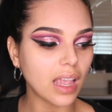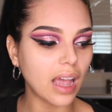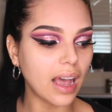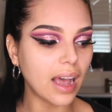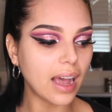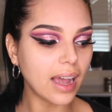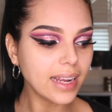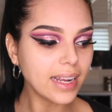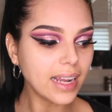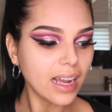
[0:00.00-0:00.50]

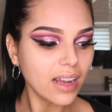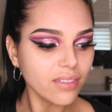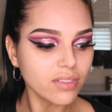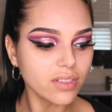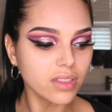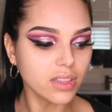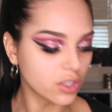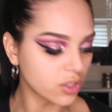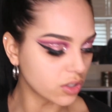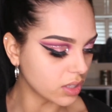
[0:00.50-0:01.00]
I have
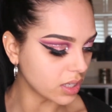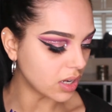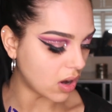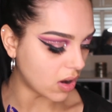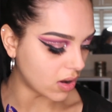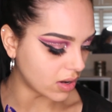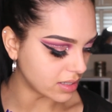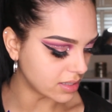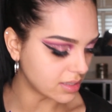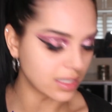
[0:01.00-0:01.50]
literally
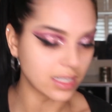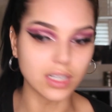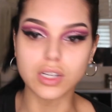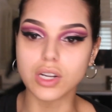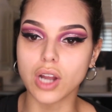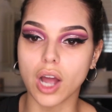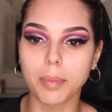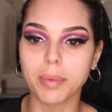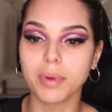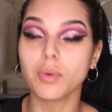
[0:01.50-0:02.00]
honestly
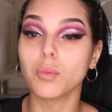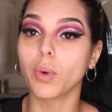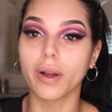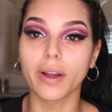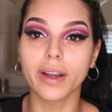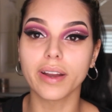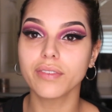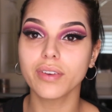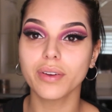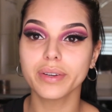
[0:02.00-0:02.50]
not been
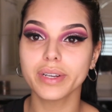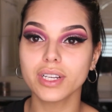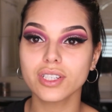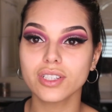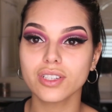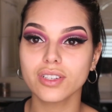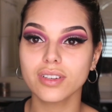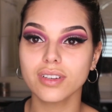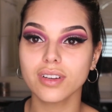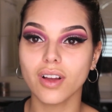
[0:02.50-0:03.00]
wearing
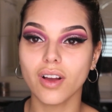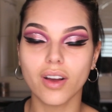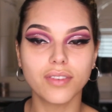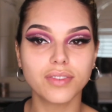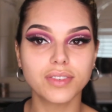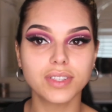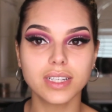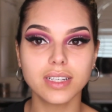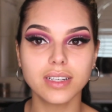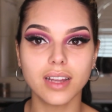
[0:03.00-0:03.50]
foundation
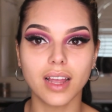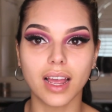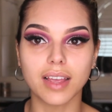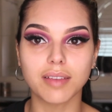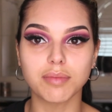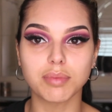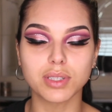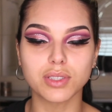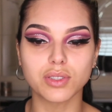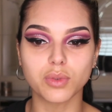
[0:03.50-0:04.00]
often.
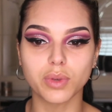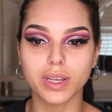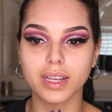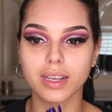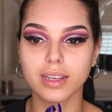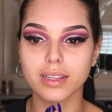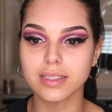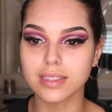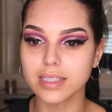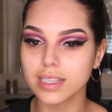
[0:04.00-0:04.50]
I've been doing
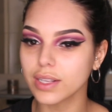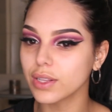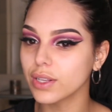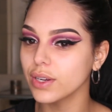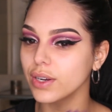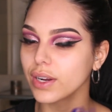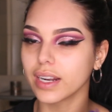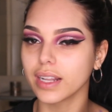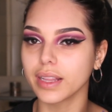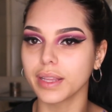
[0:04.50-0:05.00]

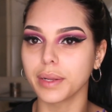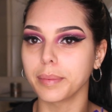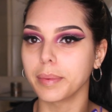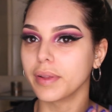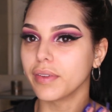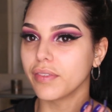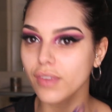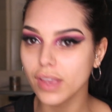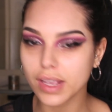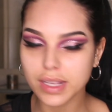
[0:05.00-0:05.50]
concealer and a little bit
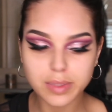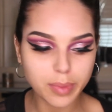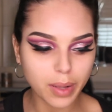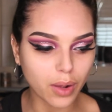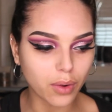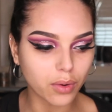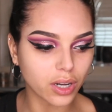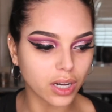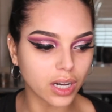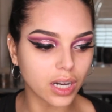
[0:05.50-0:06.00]
of face
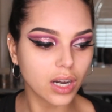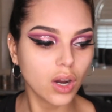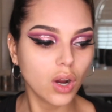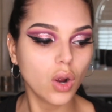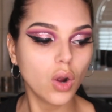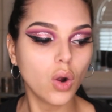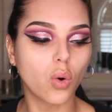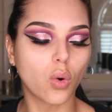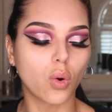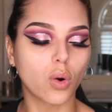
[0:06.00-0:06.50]
powder,
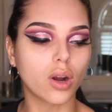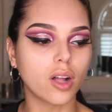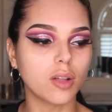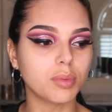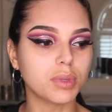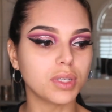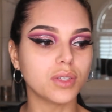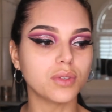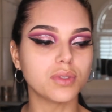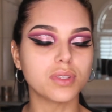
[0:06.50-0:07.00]
or I'll
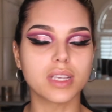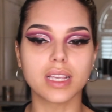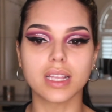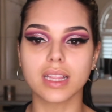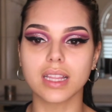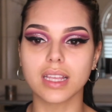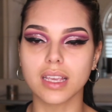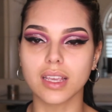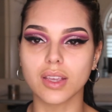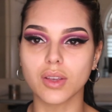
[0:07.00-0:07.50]
be
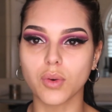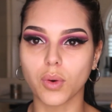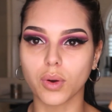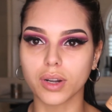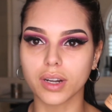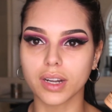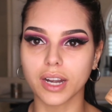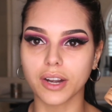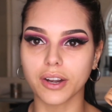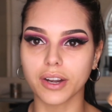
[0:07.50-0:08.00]
using the
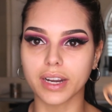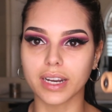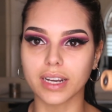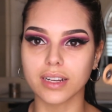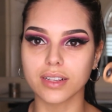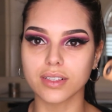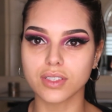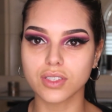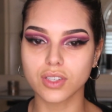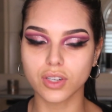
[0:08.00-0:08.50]

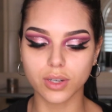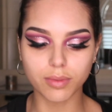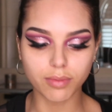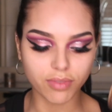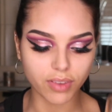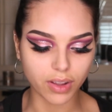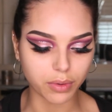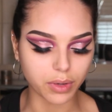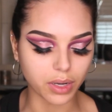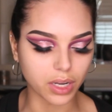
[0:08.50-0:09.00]
ordinary serum
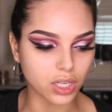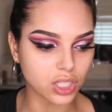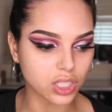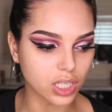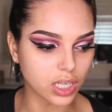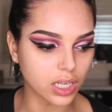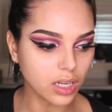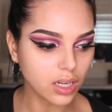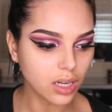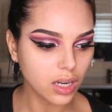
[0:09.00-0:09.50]

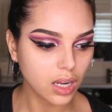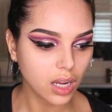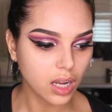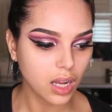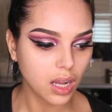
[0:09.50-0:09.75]
foundation.